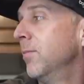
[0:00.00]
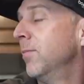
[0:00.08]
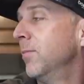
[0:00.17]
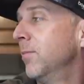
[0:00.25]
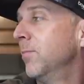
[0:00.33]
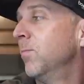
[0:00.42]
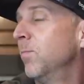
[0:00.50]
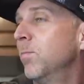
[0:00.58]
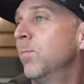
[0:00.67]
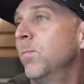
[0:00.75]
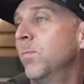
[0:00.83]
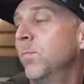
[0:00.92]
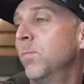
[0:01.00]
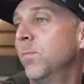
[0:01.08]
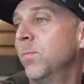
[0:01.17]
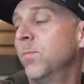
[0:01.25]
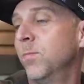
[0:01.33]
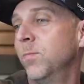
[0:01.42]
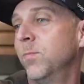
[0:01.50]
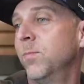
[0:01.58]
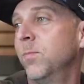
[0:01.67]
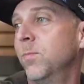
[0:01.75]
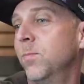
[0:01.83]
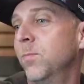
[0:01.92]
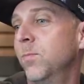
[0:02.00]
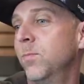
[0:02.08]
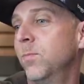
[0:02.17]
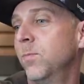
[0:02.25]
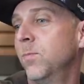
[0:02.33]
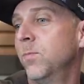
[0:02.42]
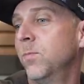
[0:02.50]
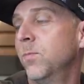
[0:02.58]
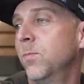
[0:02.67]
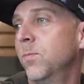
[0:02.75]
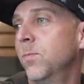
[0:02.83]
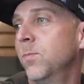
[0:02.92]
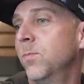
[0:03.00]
The person shown says nothing.